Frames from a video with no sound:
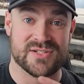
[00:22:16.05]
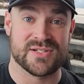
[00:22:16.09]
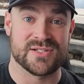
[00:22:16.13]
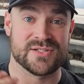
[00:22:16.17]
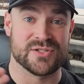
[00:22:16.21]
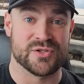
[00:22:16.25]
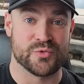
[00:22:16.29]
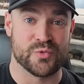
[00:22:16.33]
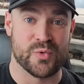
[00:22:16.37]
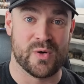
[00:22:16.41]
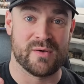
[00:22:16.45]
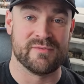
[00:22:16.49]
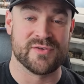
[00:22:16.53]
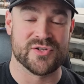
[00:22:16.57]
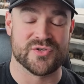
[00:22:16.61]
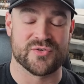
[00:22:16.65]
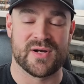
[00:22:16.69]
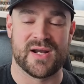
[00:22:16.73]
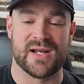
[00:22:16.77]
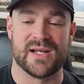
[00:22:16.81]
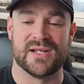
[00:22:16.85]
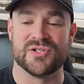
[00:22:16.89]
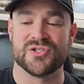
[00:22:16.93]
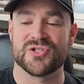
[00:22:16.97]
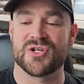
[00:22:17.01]
because of 12-inch
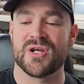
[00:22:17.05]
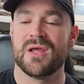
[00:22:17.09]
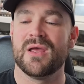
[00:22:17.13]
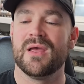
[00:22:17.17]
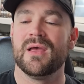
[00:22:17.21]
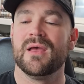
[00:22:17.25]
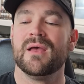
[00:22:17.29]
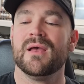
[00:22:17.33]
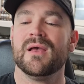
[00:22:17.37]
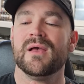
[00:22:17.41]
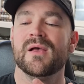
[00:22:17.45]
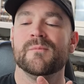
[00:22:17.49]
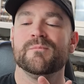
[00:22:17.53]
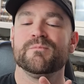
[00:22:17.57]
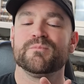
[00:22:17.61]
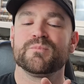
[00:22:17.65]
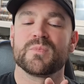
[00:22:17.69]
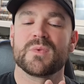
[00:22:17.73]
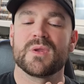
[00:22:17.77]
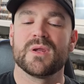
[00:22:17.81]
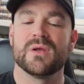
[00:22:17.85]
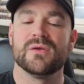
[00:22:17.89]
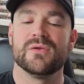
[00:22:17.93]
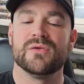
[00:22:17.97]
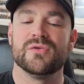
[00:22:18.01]
range,
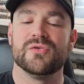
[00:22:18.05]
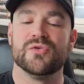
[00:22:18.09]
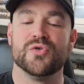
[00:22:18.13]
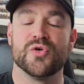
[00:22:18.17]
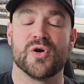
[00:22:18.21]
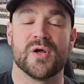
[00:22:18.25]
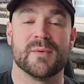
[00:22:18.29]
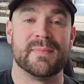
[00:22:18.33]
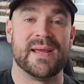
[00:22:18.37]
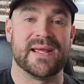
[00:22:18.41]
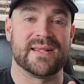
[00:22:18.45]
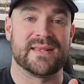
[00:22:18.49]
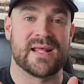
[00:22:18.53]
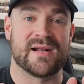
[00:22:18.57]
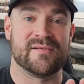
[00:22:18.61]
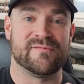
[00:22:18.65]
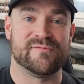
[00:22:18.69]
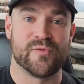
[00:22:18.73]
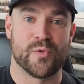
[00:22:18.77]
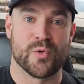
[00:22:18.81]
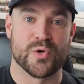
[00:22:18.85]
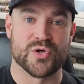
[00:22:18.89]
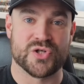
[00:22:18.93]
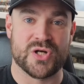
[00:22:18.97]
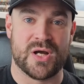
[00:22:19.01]
you could make that
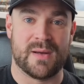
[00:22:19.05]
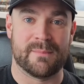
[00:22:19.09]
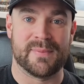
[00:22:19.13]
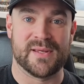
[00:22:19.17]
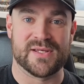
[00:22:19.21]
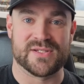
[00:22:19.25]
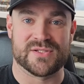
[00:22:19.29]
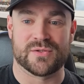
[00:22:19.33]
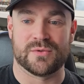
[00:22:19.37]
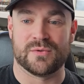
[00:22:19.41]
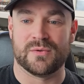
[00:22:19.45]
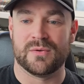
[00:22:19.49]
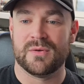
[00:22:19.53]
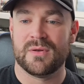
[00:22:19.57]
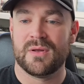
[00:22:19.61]
a 4-shot pistol.